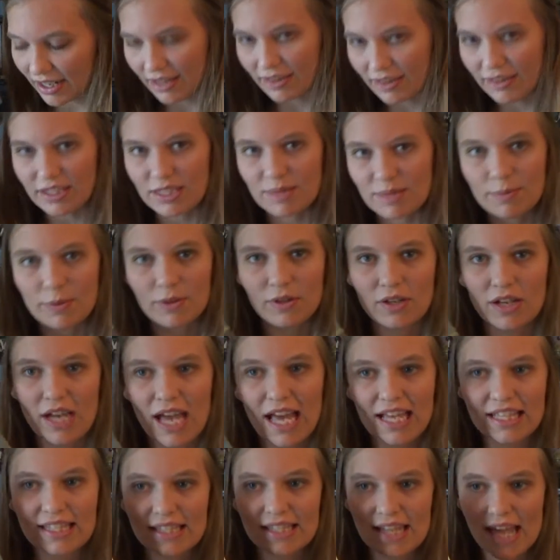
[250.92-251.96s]
in this book,
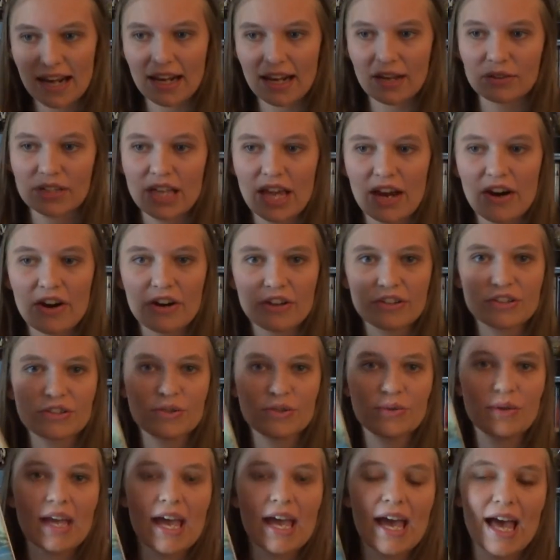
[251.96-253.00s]
a standout
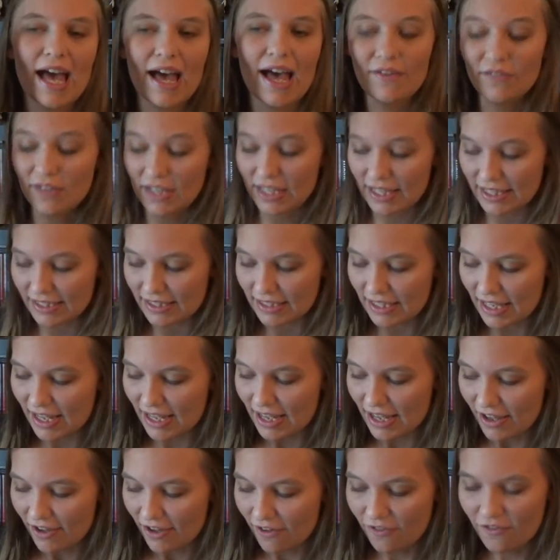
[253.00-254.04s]
character we have is
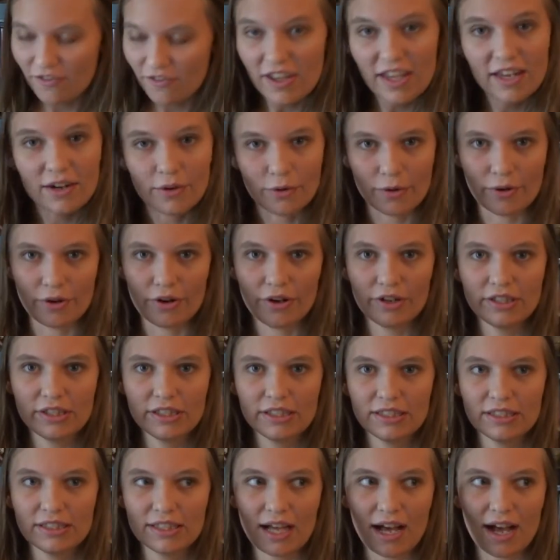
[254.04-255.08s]
Fëanor.
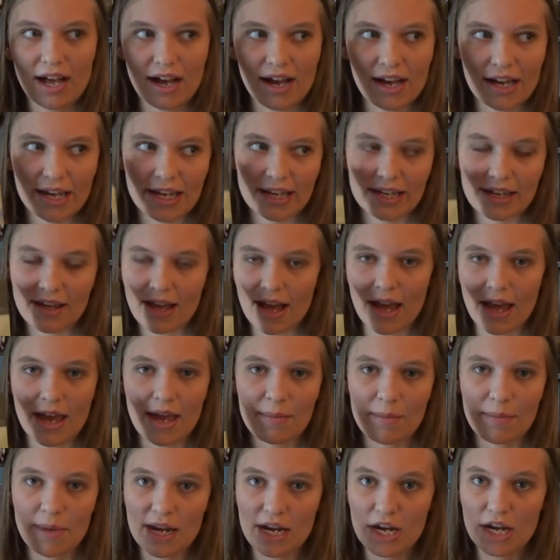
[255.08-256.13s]
I
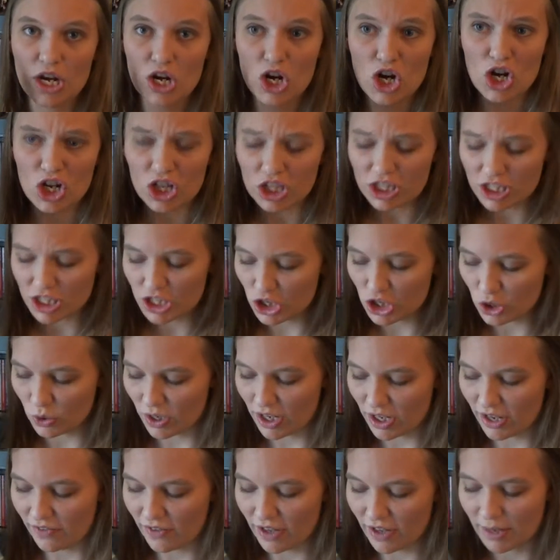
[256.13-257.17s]
am not
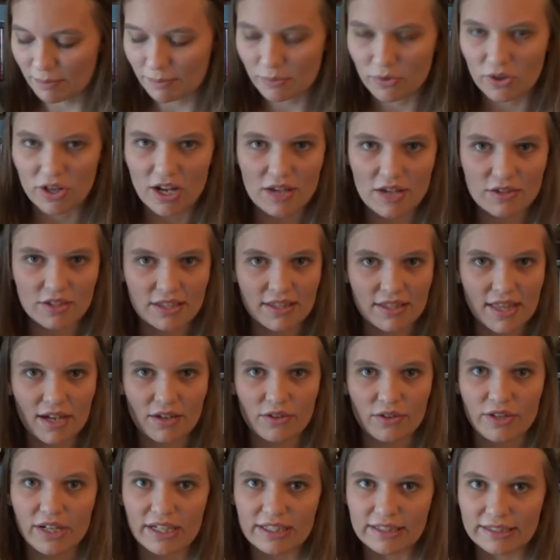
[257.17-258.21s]
sure if I'm pronouncing that
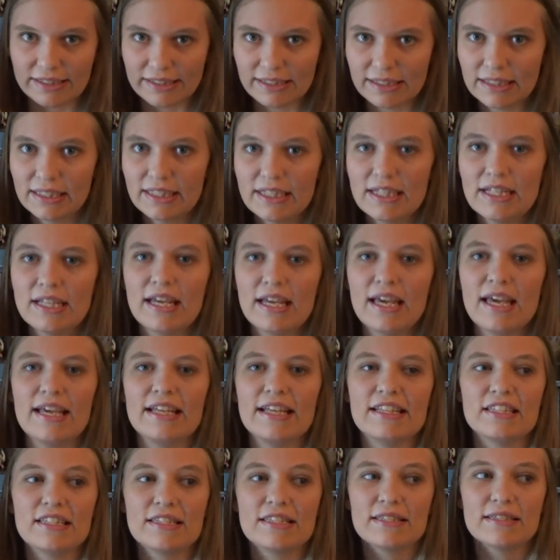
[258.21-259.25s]
correctly.
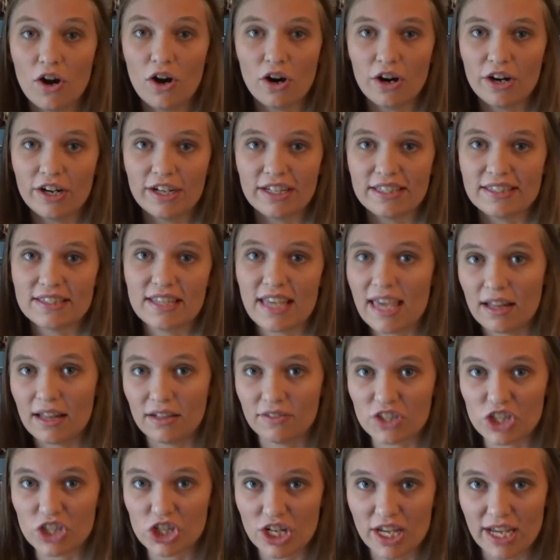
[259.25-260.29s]
It's hard, it's
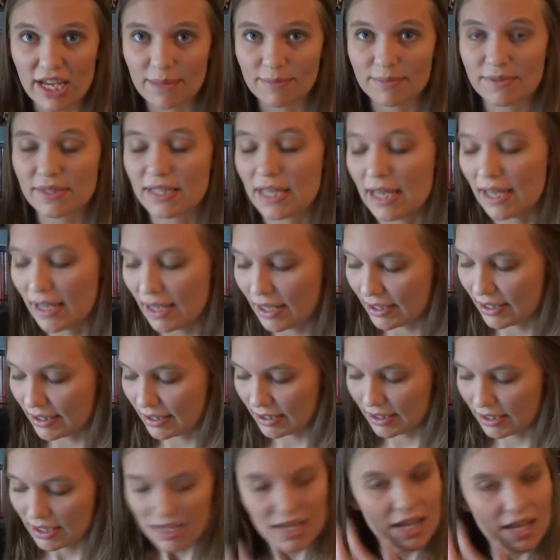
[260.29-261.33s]
Elvish names,
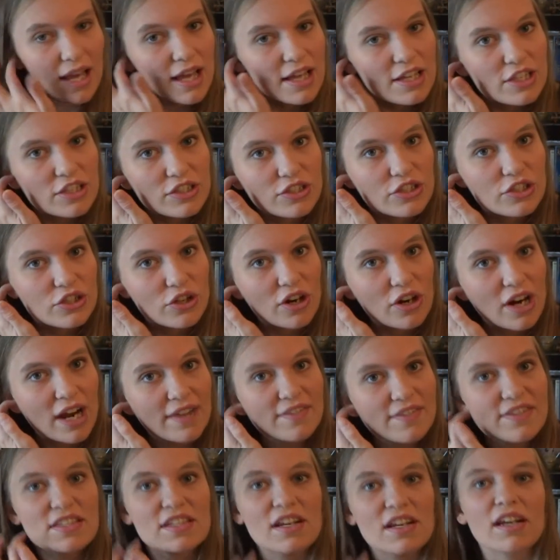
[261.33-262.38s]
and sure,
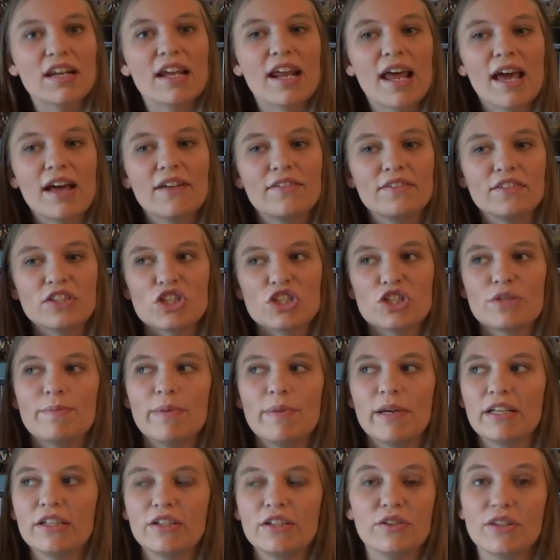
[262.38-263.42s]
I've studied Elvish,
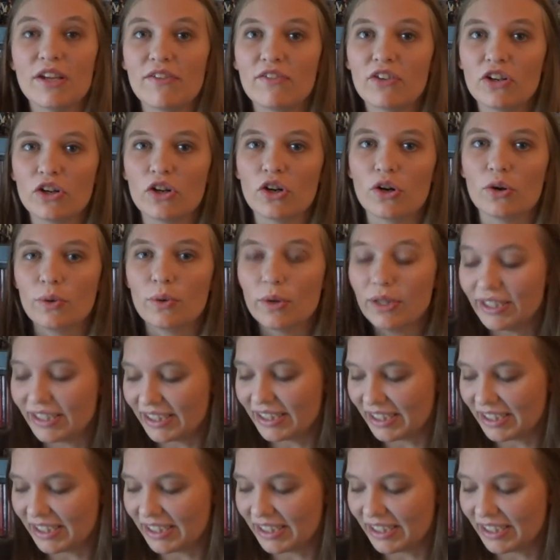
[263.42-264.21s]
but you never know.